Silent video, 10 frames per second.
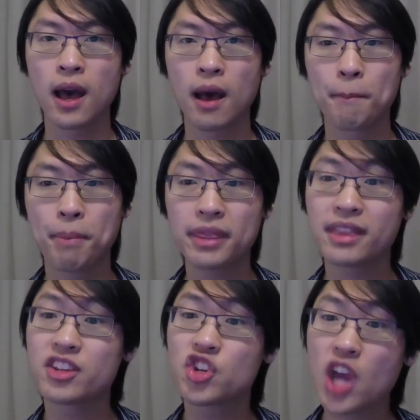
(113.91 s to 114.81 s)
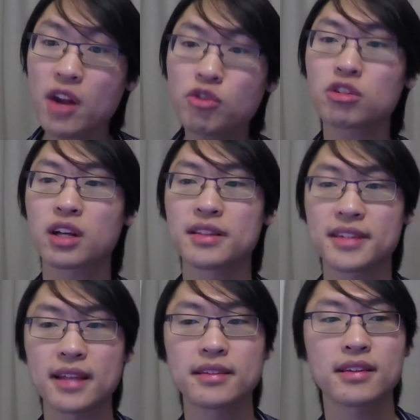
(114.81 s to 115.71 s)
But the general
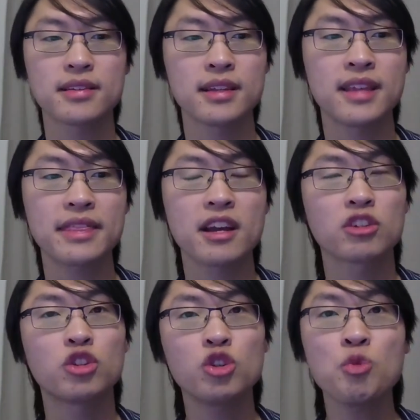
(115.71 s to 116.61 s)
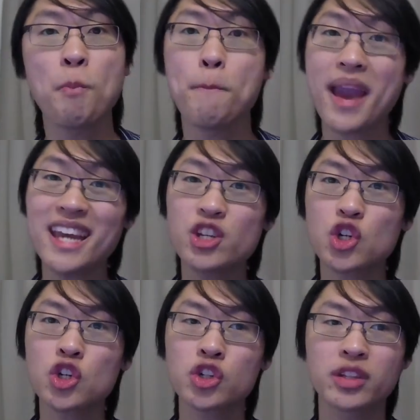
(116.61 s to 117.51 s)
consensus is that there are two
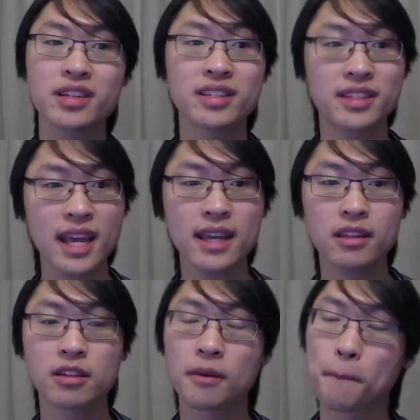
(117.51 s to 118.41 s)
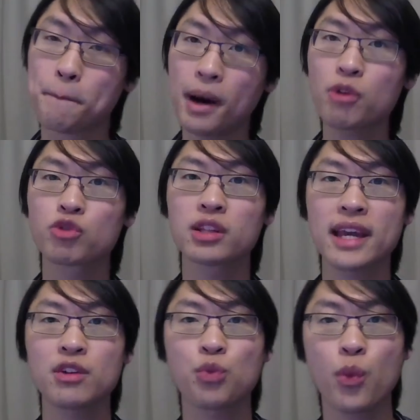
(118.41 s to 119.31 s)
major, distinct, but
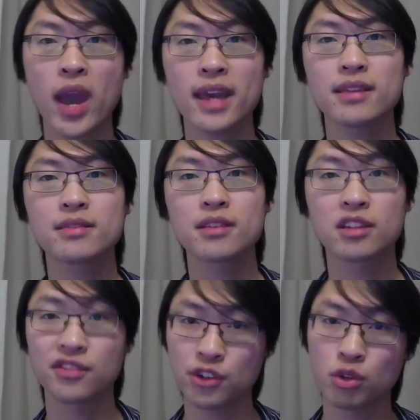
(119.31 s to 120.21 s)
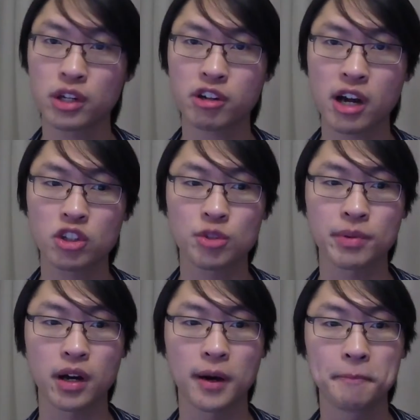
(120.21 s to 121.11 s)
related ways to view linear
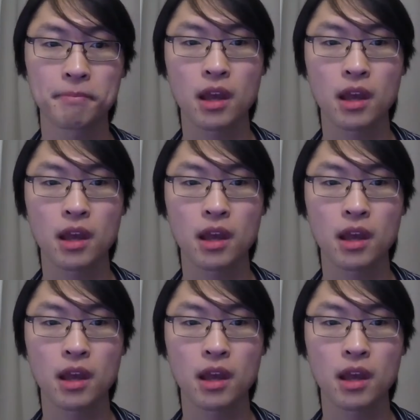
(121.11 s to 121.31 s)
algebra.